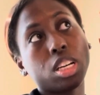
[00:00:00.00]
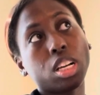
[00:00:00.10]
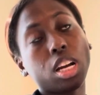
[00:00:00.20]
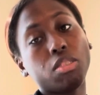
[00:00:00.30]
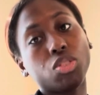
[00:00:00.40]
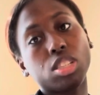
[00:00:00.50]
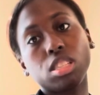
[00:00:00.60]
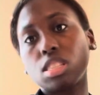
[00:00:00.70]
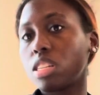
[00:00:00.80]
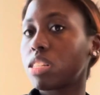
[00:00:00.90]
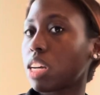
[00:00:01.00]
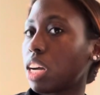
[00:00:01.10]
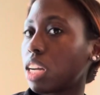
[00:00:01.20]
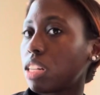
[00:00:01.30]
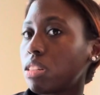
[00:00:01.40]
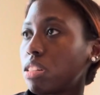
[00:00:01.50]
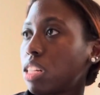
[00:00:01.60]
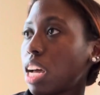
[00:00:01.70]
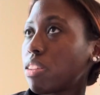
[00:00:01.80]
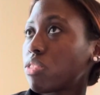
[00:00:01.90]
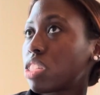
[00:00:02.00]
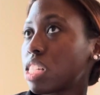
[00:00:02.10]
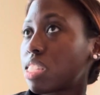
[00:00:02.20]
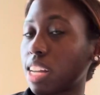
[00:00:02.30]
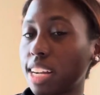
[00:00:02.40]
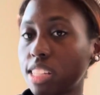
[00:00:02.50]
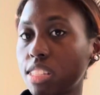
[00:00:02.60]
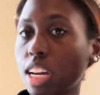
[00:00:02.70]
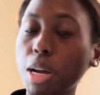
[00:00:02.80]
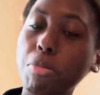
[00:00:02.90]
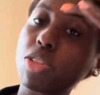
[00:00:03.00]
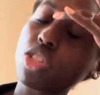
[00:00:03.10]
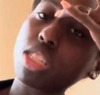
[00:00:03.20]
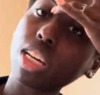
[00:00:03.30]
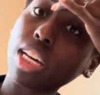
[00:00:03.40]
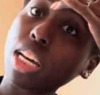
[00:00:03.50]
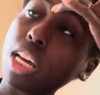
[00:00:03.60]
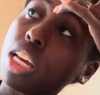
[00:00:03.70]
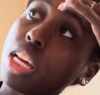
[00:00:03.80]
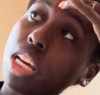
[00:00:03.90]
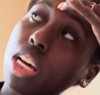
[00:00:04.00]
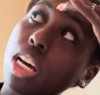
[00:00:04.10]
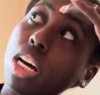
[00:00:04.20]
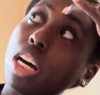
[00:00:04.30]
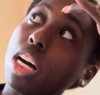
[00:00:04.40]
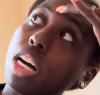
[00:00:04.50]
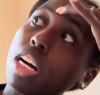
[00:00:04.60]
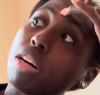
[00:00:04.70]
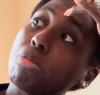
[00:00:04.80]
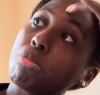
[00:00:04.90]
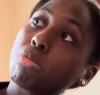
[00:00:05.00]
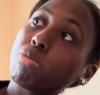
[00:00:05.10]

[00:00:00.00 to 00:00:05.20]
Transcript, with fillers: kind of just design not design design but just like um,